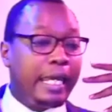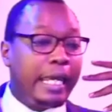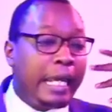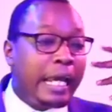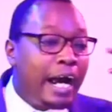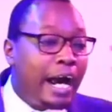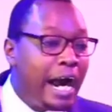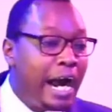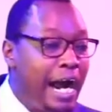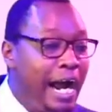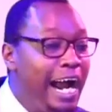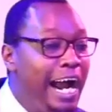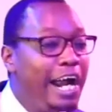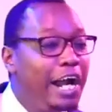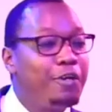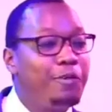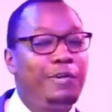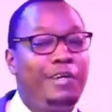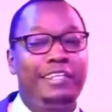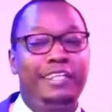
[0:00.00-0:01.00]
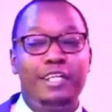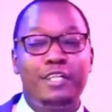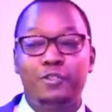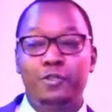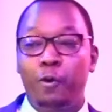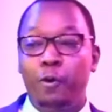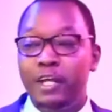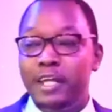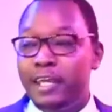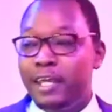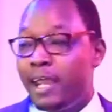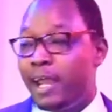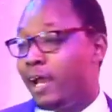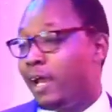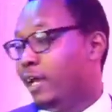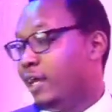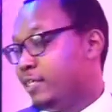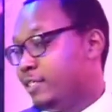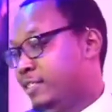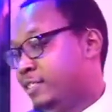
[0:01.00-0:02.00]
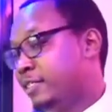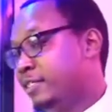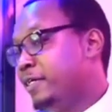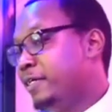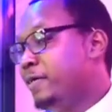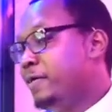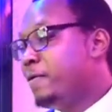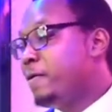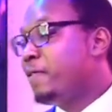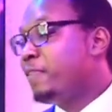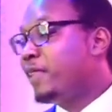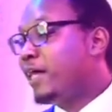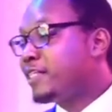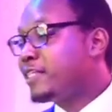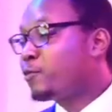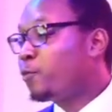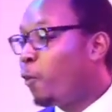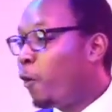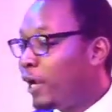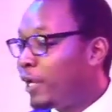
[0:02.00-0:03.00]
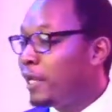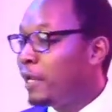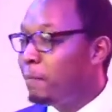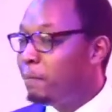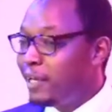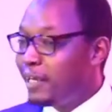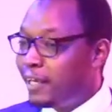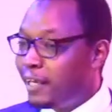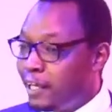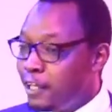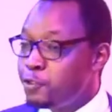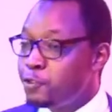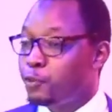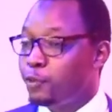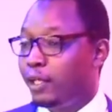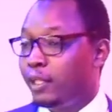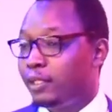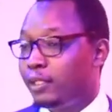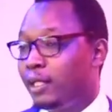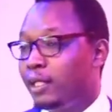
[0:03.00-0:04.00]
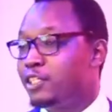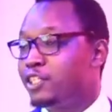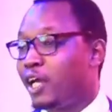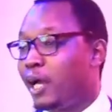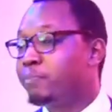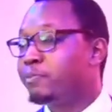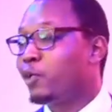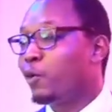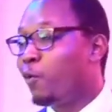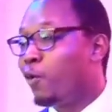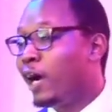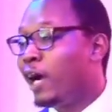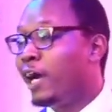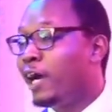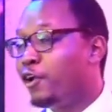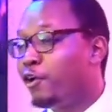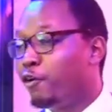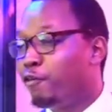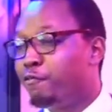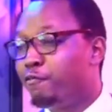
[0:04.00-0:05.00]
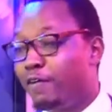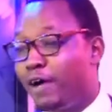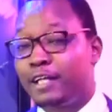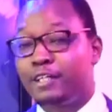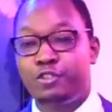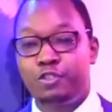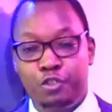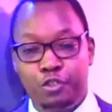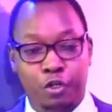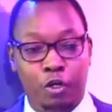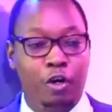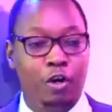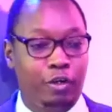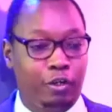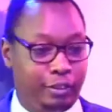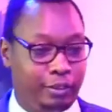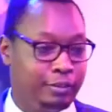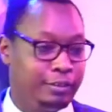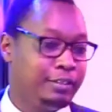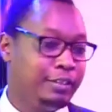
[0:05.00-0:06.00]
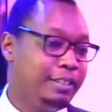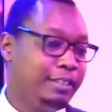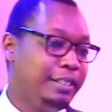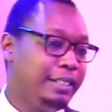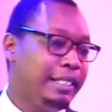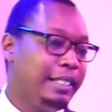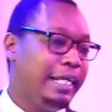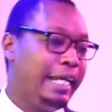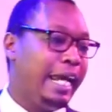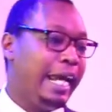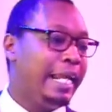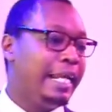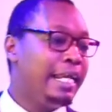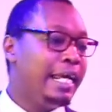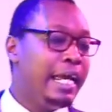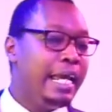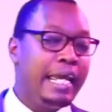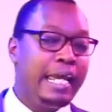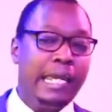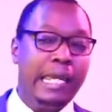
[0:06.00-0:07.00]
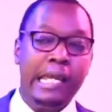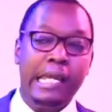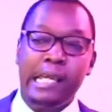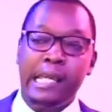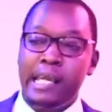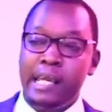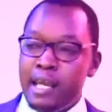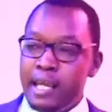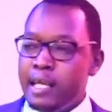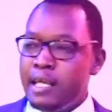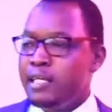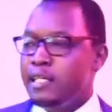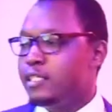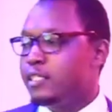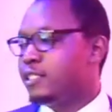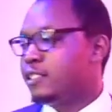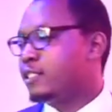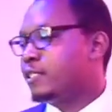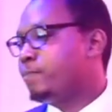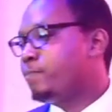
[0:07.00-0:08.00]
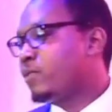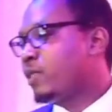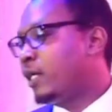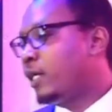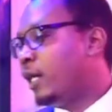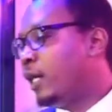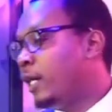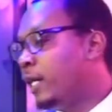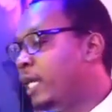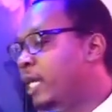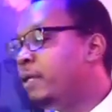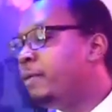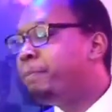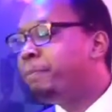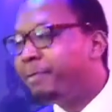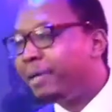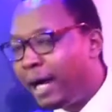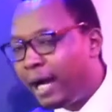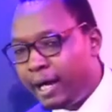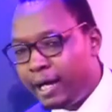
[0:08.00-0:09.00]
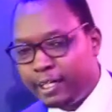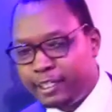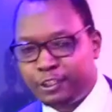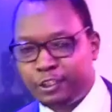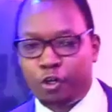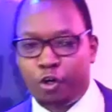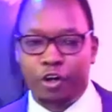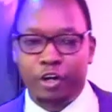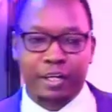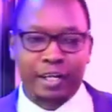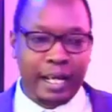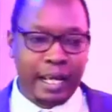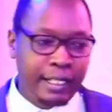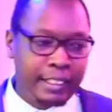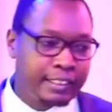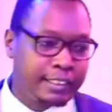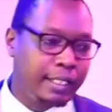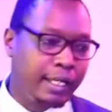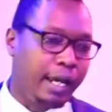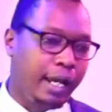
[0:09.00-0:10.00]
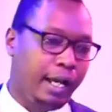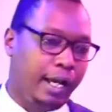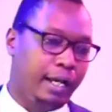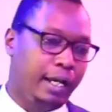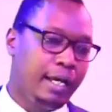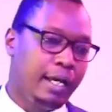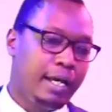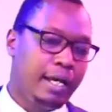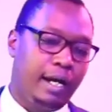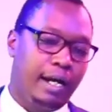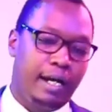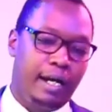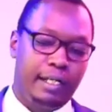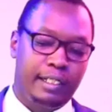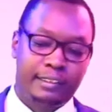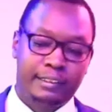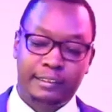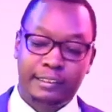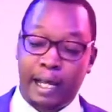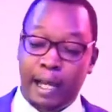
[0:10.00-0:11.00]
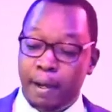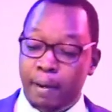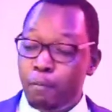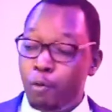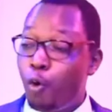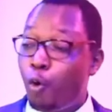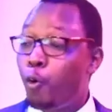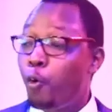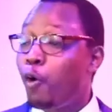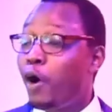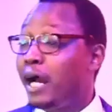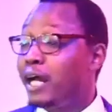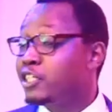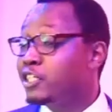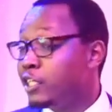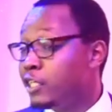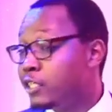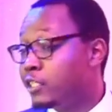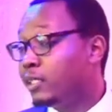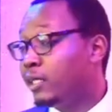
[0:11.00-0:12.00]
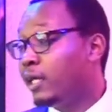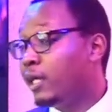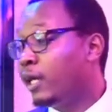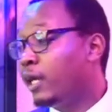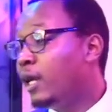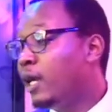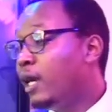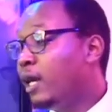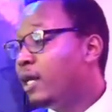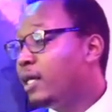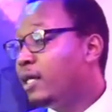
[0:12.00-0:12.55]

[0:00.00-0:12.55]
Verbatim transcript: he heard with his own ears. That's what he begins with in chapter 1 of First John. And he is, uh, in part, correcting uh, some who are teaching